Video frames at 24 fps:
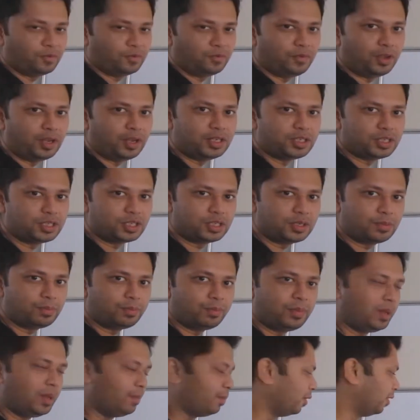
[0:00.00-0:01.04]
which
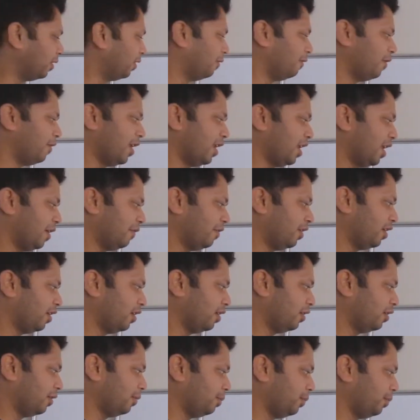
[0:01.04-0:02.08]
people were
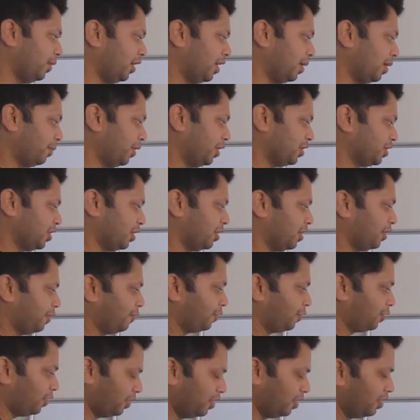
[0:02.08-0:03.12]
never been appreciated
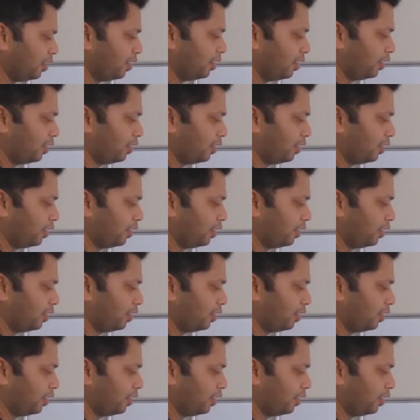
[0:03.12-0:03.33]
for.